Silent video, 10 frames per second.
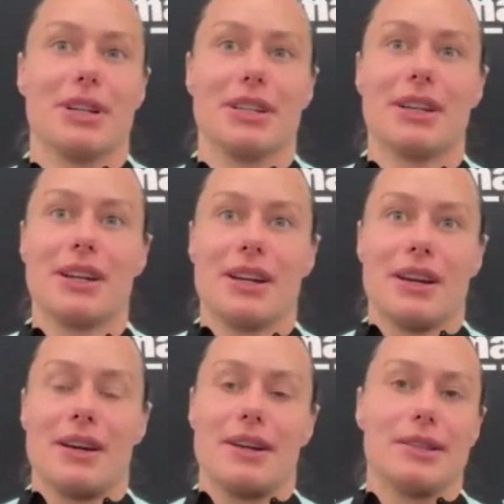But
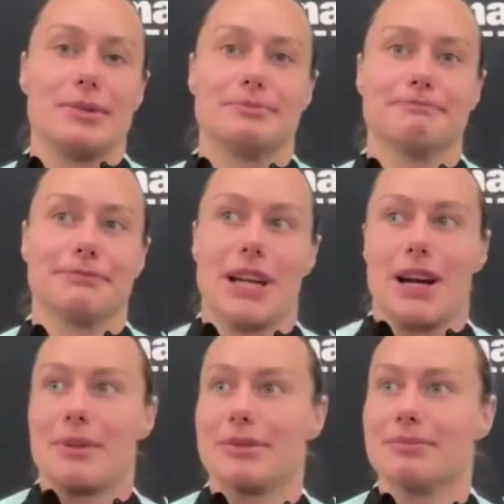yeah,
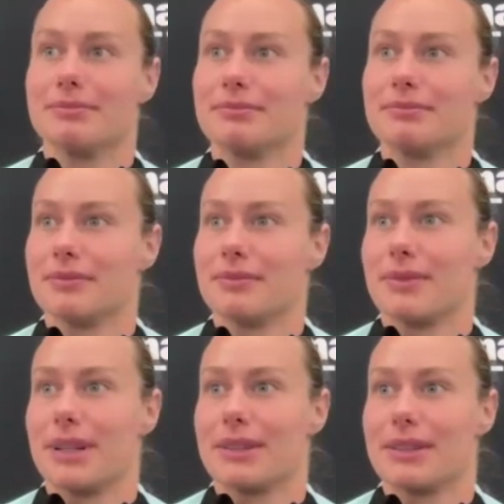I mean,
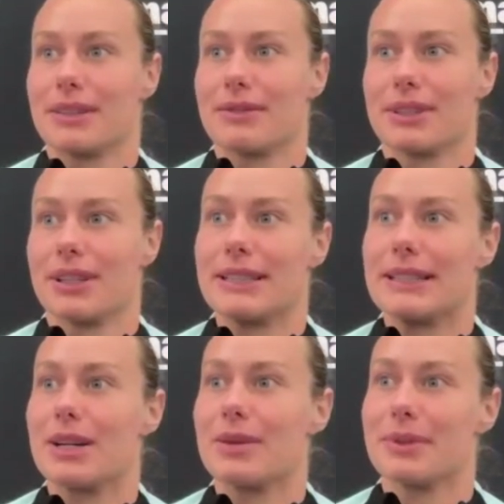I think if it
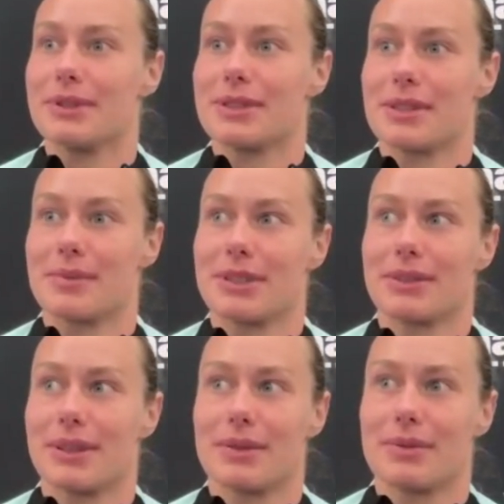lined up, it's
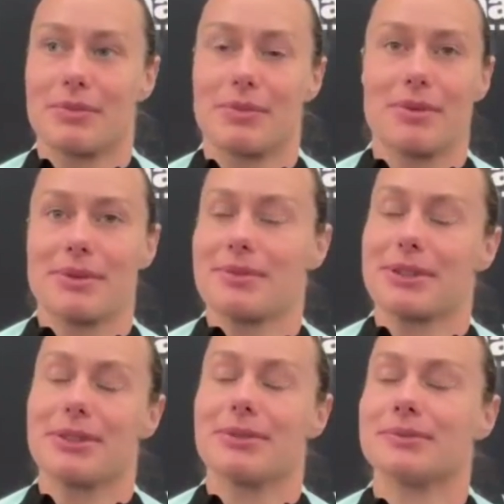something that we could
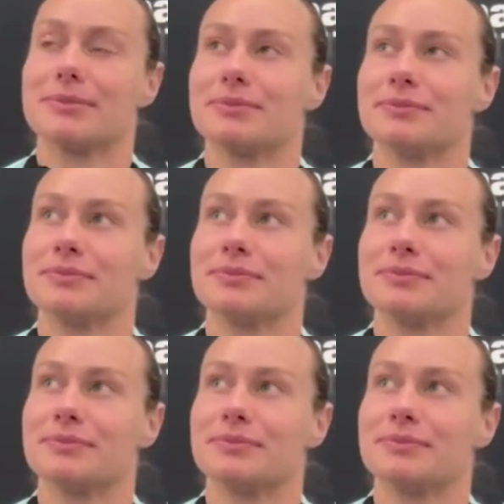possibly do.